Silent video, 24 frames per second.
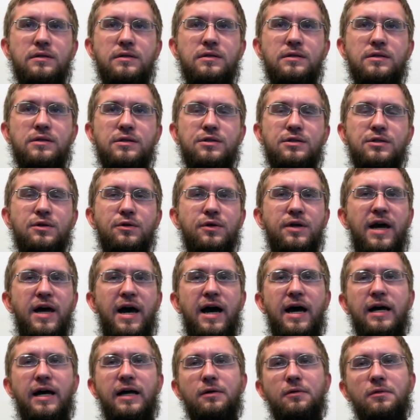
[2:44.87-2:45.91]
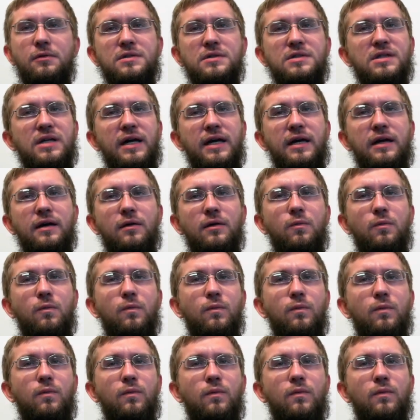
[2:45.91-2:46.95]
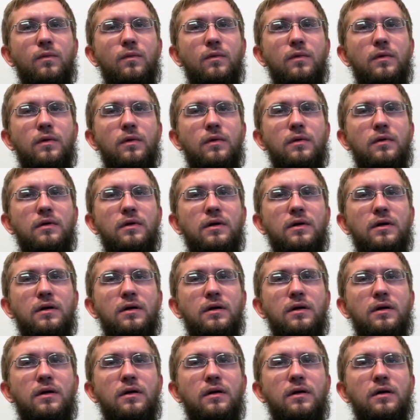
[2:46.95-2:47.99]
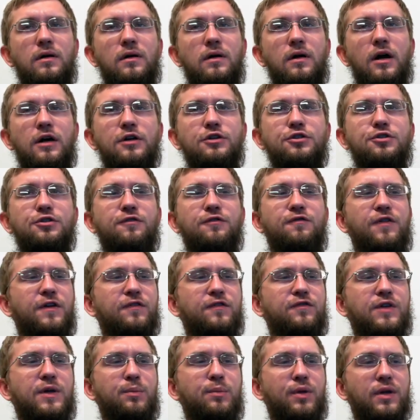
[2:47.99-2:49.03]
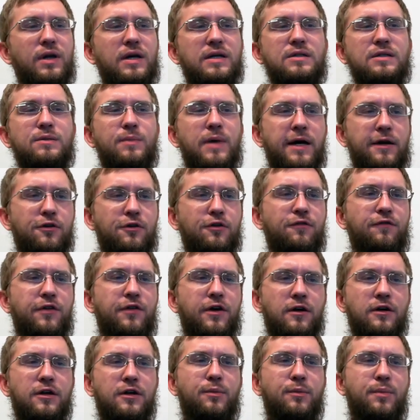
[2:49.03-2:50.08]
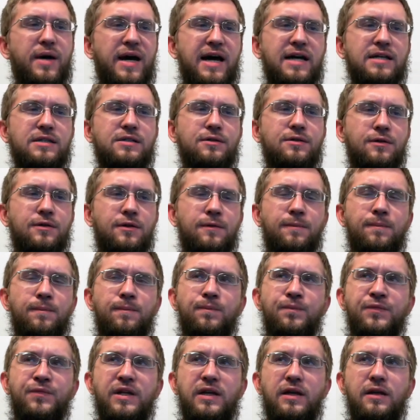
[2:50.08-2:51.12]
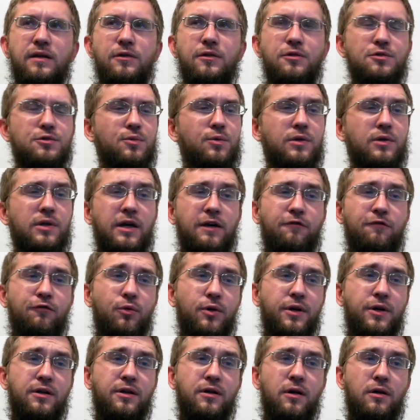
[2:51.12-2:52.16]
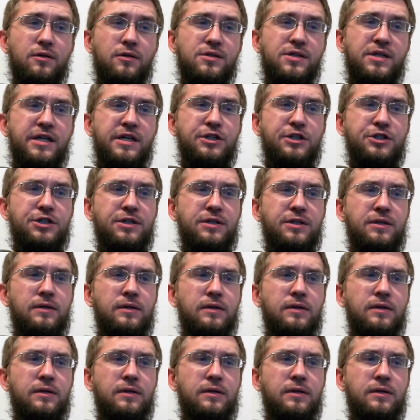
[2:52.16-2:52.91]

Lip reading: So yeah, it was like a 150 plus microfarad capacitor, and those were like $40 each.